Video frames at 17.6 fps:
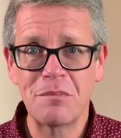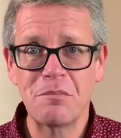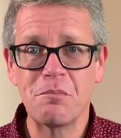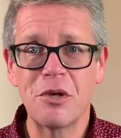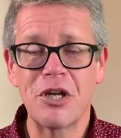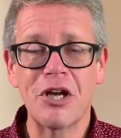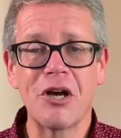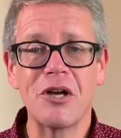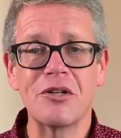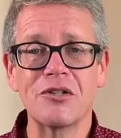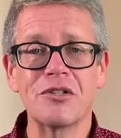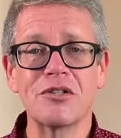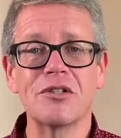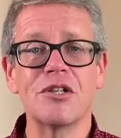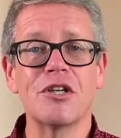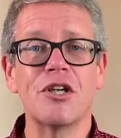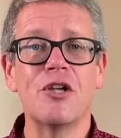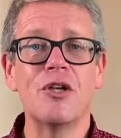because
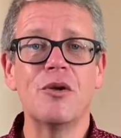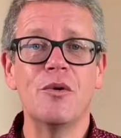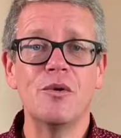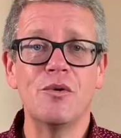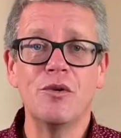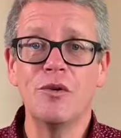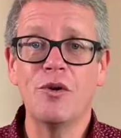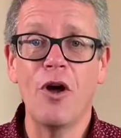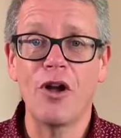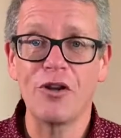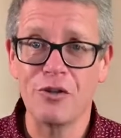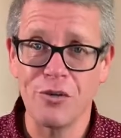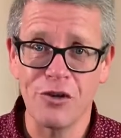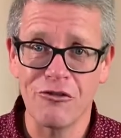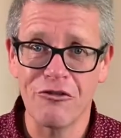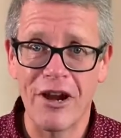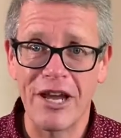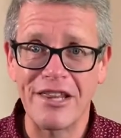you do not do the
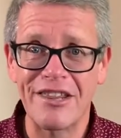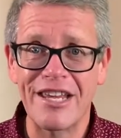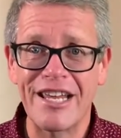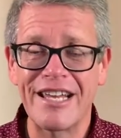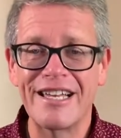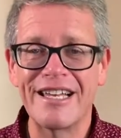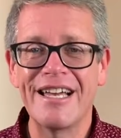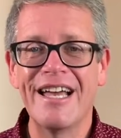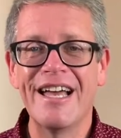right thing,